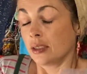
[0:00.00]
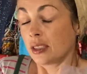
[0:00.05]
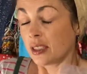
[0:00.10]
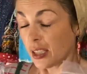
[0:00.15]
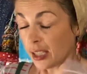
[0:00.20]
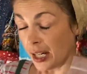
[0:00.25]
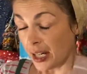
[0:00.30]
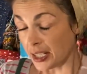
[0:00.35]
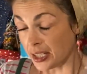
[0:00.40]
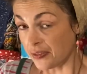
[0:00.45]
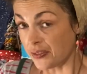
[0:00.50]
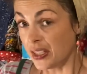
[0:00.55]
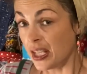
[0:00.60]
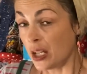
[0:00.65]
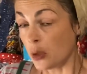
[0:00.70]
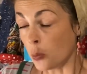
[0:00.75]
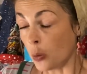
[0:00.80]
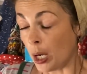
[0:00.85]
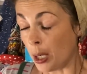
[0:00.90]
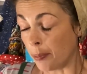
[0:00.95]
kind of
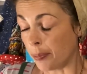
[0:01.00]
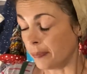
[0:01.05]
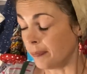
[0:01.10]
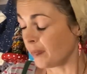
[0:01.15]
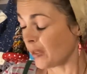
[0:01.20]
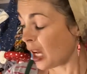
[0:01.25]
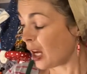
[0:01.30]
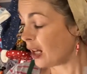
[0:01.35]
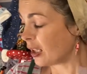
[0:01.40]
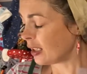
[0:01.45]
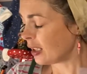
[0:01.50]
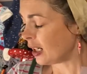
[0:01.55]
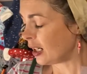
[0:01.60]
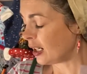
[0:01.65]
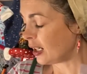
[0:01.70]
knit whip. And